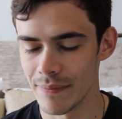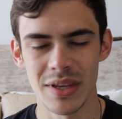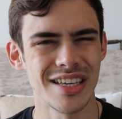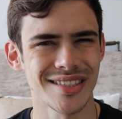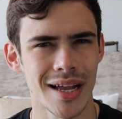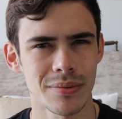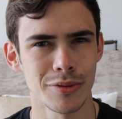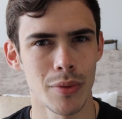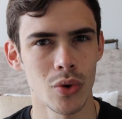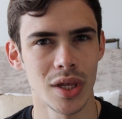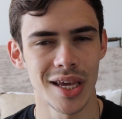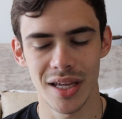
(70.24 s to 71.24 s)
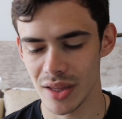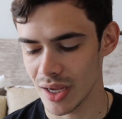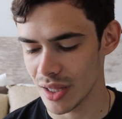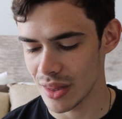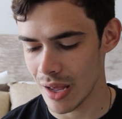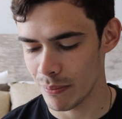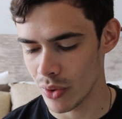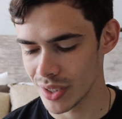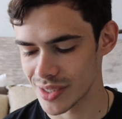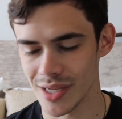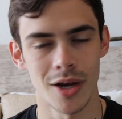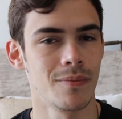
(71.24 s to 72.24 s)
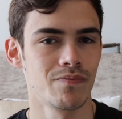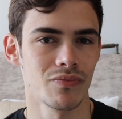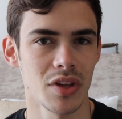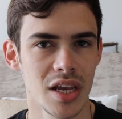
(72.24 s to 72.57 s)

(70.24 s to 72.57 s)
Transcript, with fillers: He stopped smoking, I think, at that point, so...